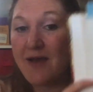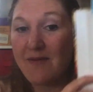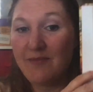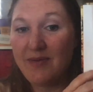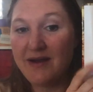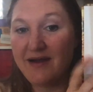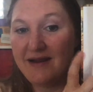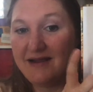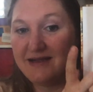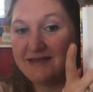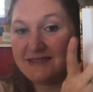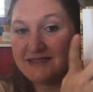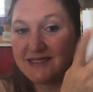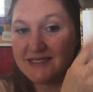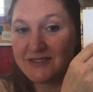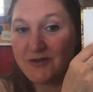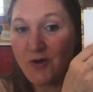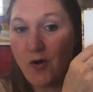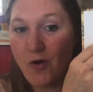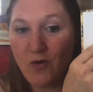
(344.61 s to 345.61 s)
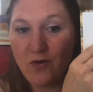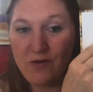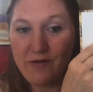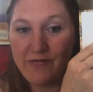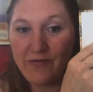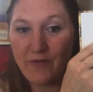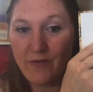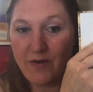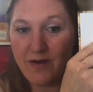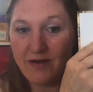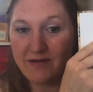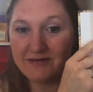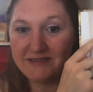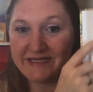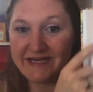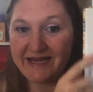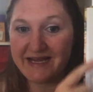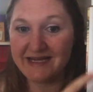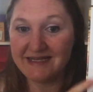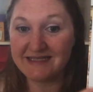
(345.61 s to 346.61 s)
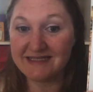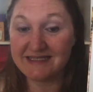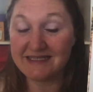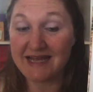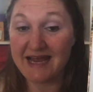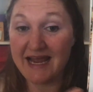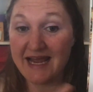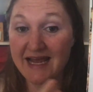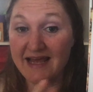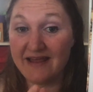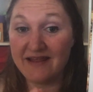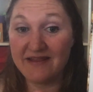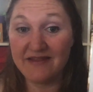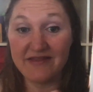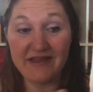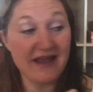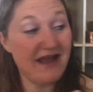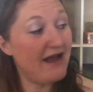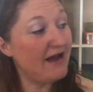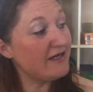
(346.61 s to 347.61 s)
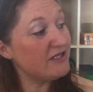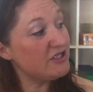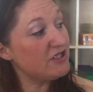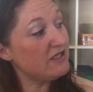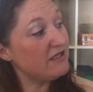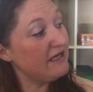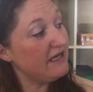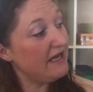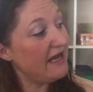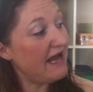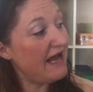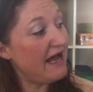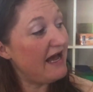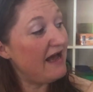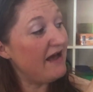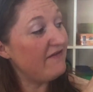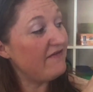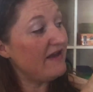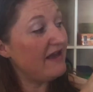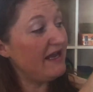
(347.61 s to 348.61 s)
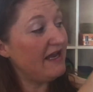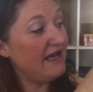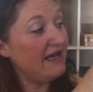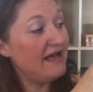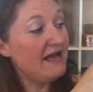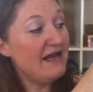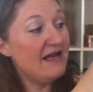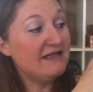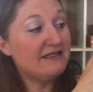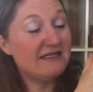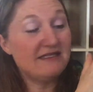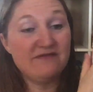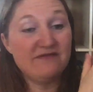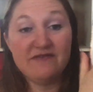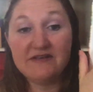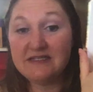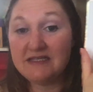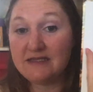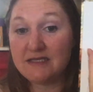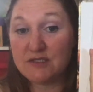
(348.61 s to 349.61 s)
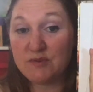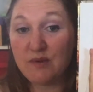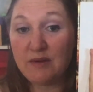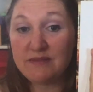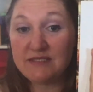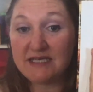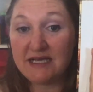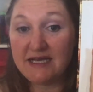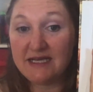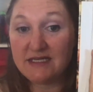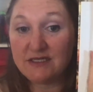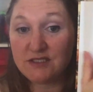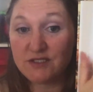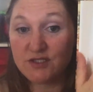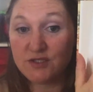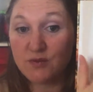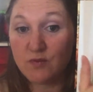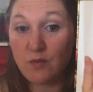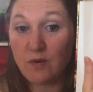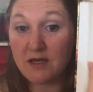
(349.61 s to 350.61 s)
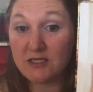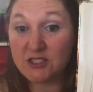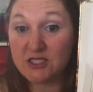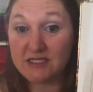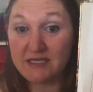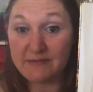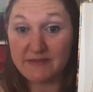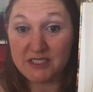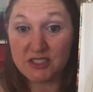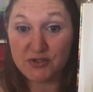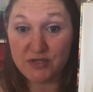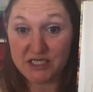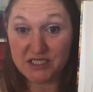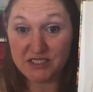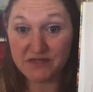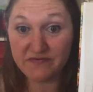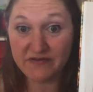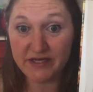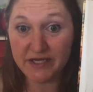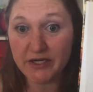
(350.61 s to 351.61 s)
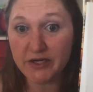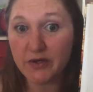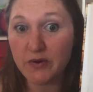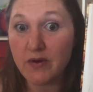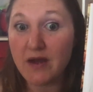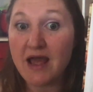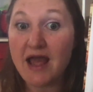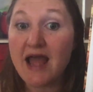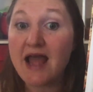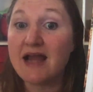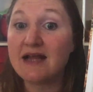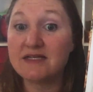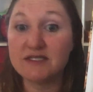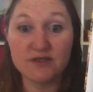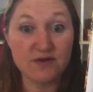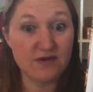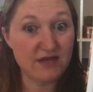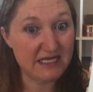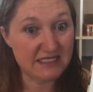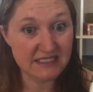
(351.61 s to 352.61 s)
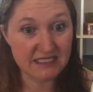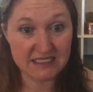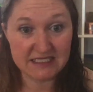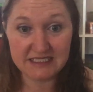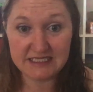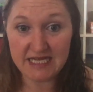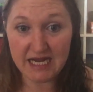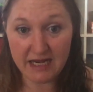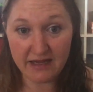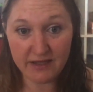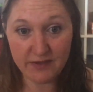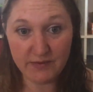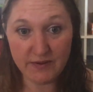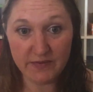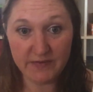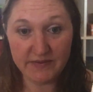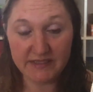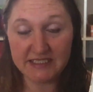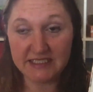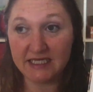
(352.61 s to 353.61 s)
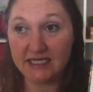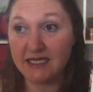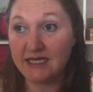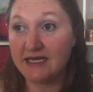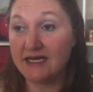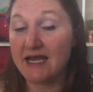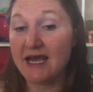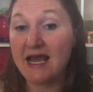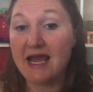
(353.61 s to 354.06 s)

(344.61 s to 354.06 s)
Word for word: But it's this hole-in-the-wall dance, and they actually have a, it says visit this website to watch a demonstration video, and so that's exactly what we did,